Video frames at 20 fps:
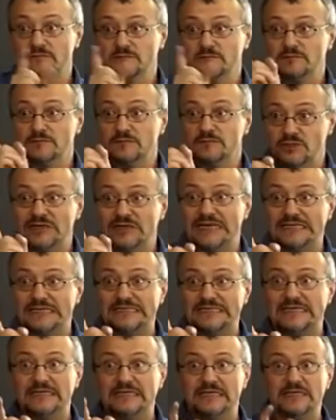Do you get
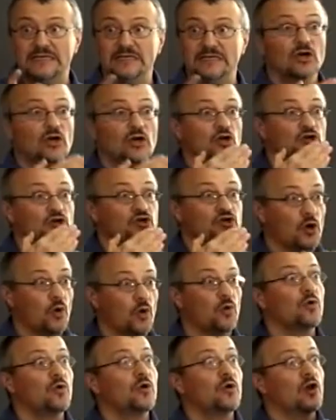the idea?
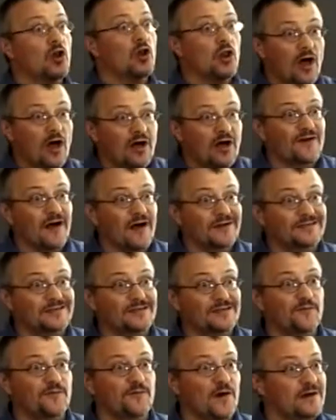So, law of
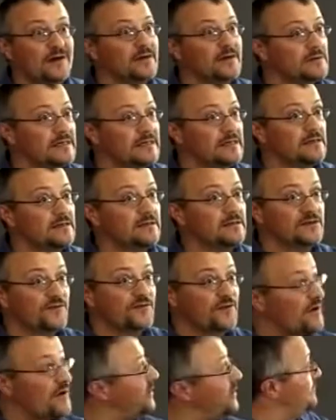constant final yield is
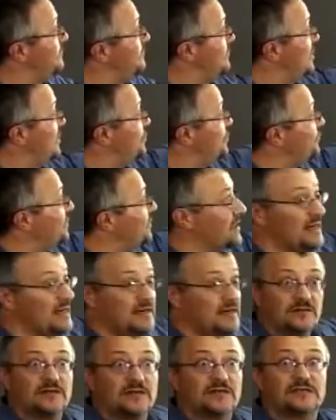very much
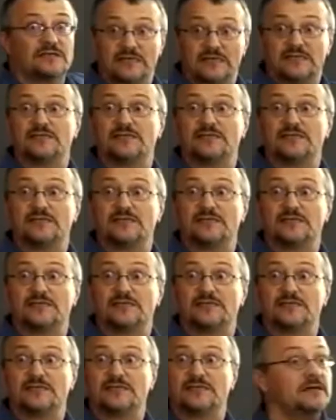related to this. It's
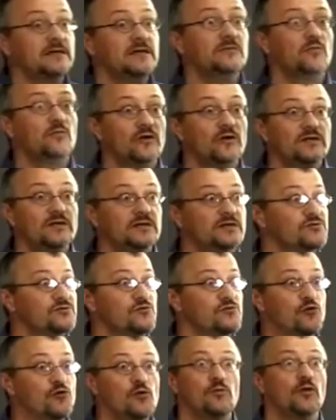basically, we're in this
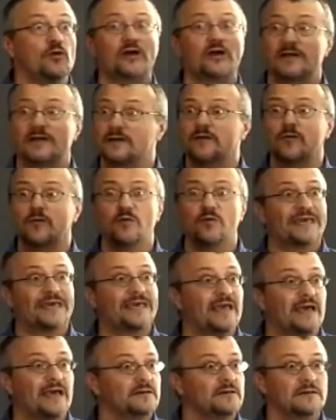room, look, we
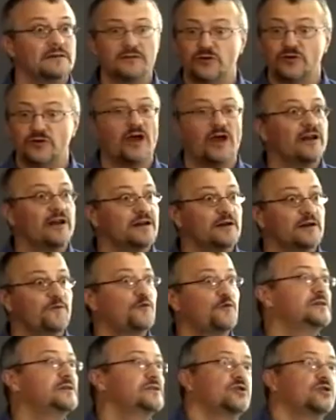can't, there's not enough
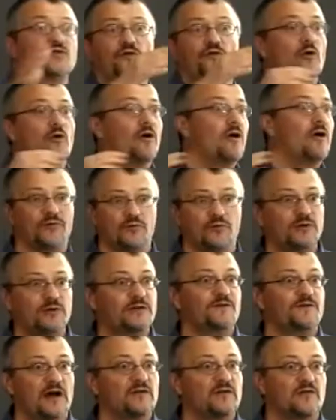resources for all
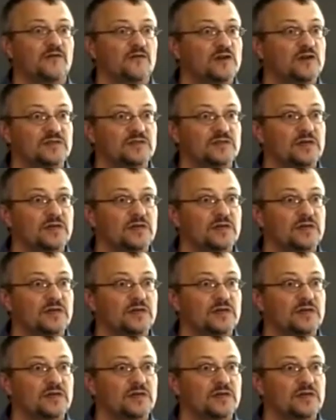25 of us.